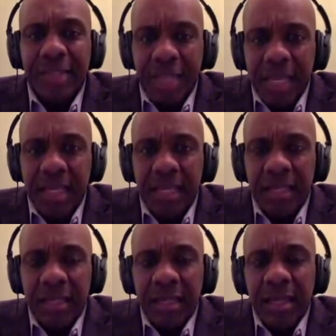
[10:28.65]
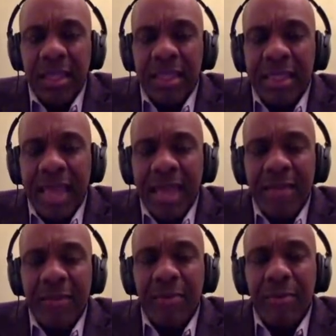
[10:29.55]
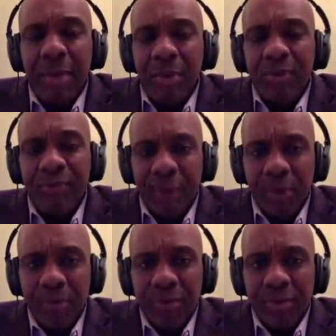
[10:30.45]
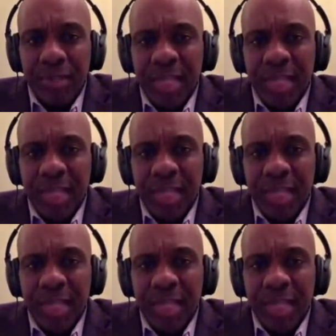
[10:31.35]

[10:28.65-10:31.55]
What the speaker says: King that most folks,